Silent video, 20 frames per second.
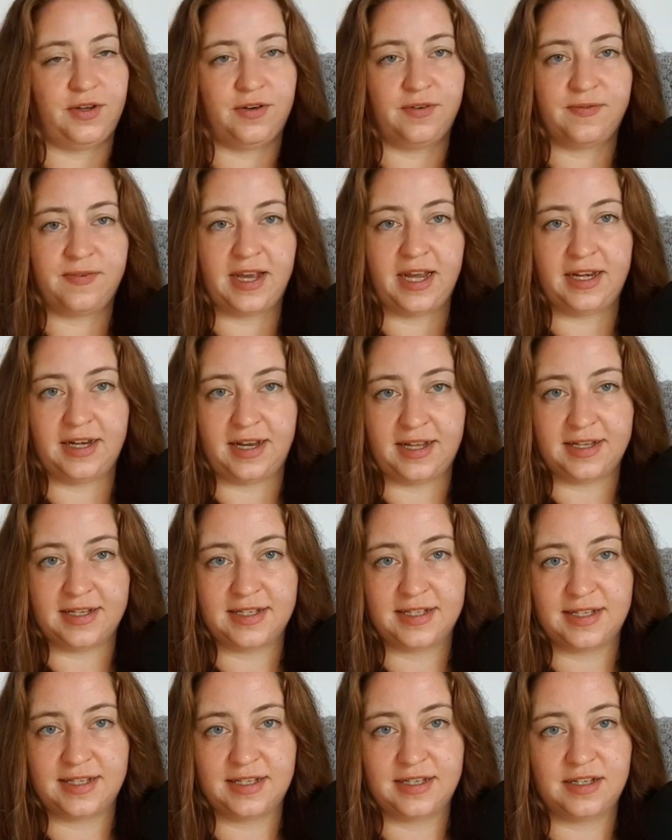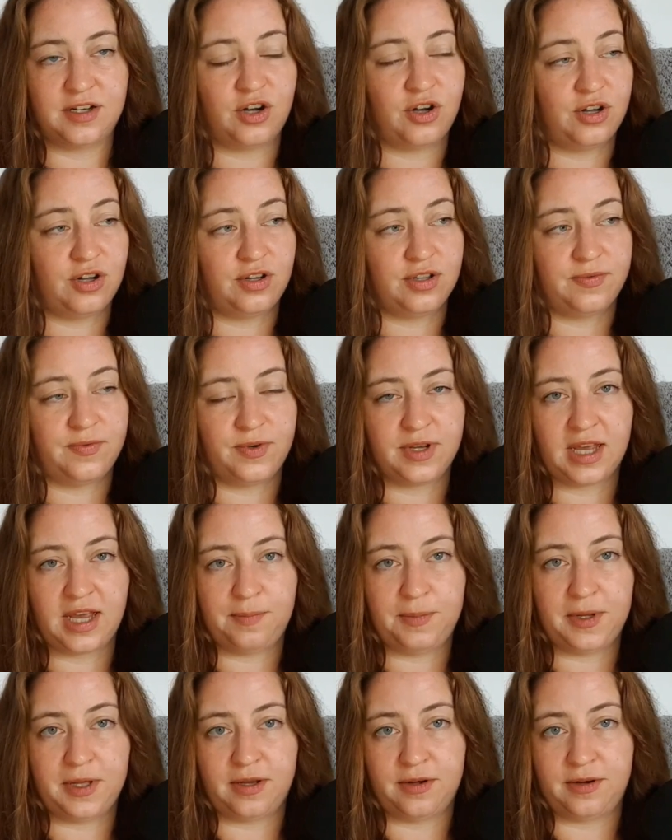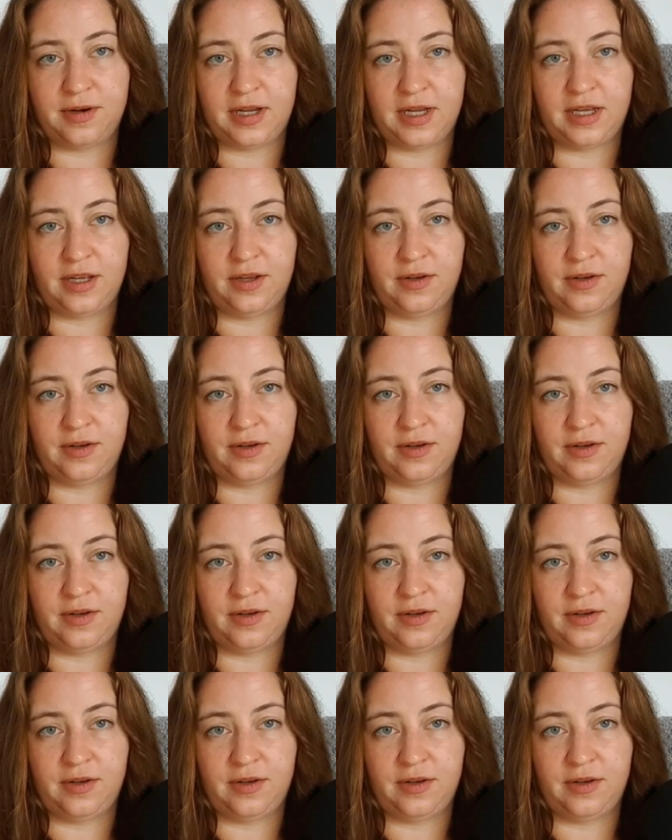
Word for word: you'll find lists to all the vocabulary